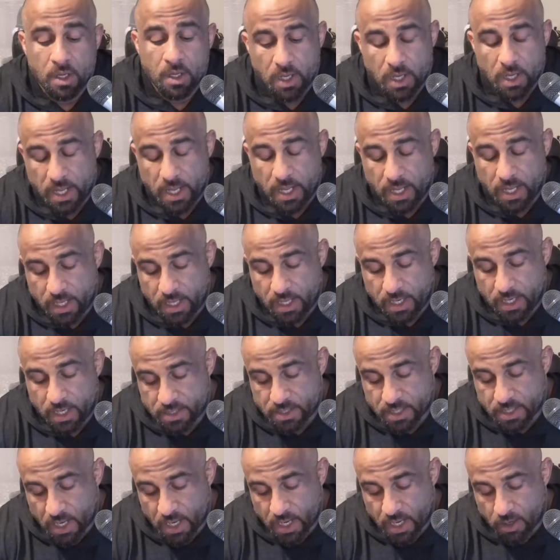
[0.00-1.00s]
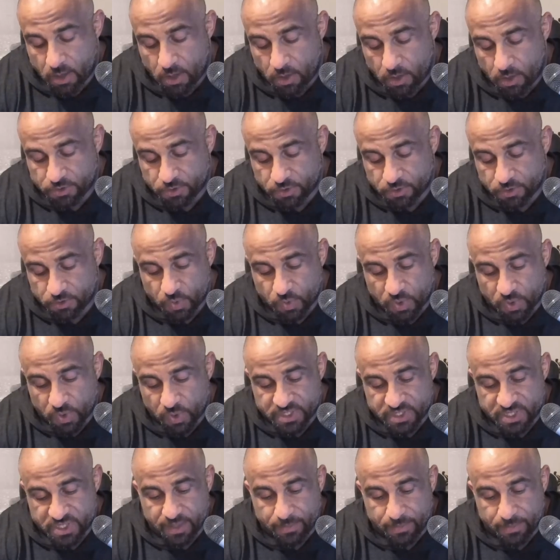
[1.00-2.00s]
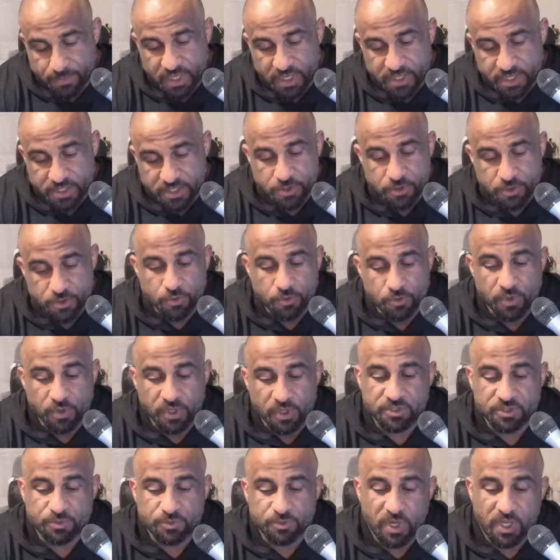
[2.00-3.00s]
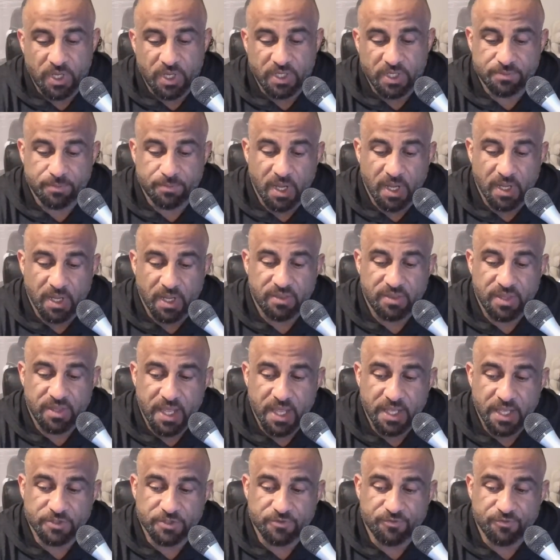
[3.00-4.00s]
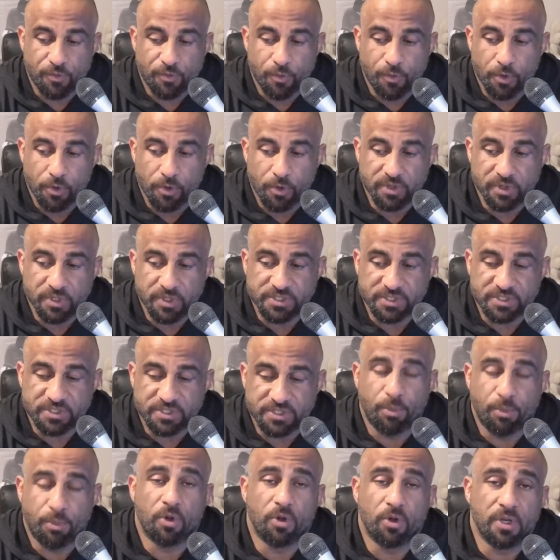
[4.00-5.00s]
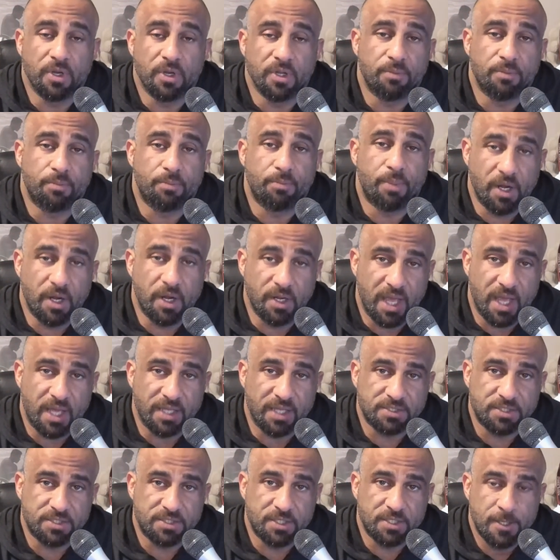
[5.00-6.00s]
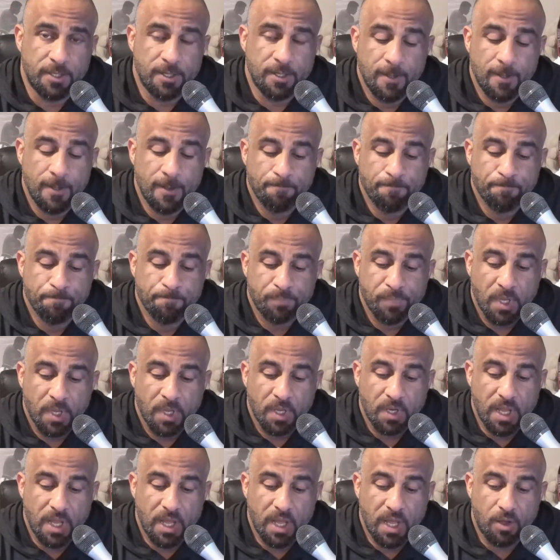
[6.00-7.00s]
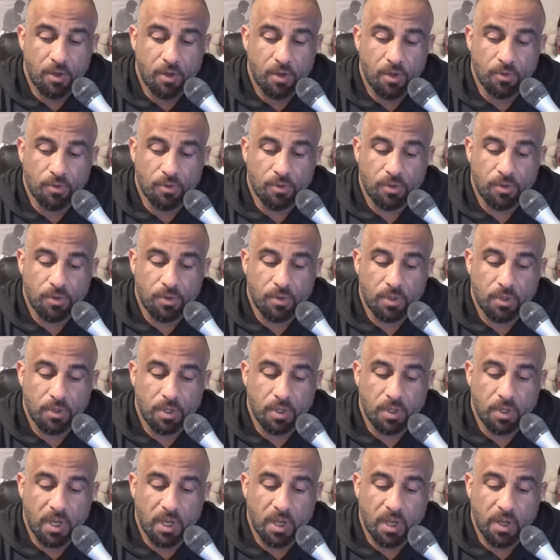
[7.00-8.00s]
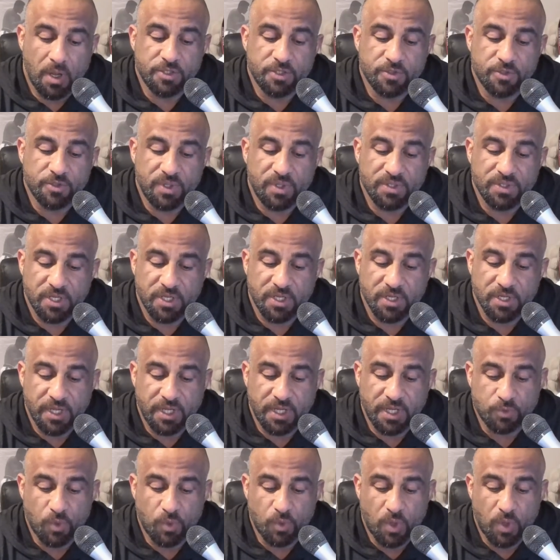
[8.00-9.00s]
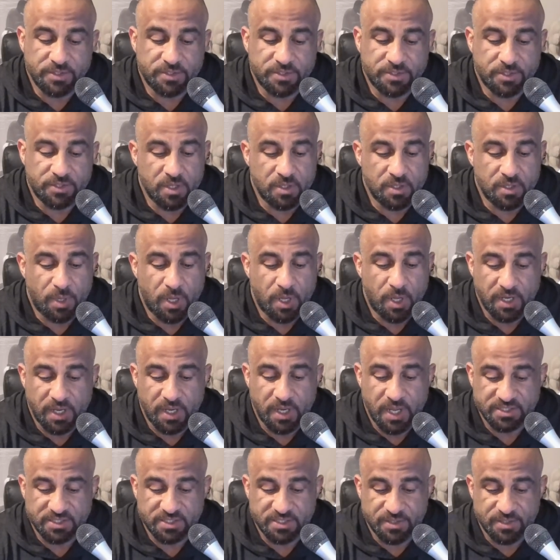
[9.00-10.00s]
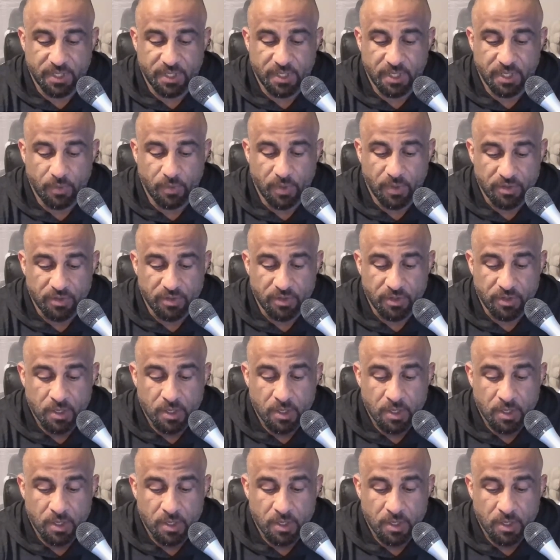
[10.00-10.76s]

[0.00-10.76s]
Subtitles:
And I also just want to take a minute to express my thanks for the support in the podcast. Now, I just want to tell you guys why I started the podcast to begin with.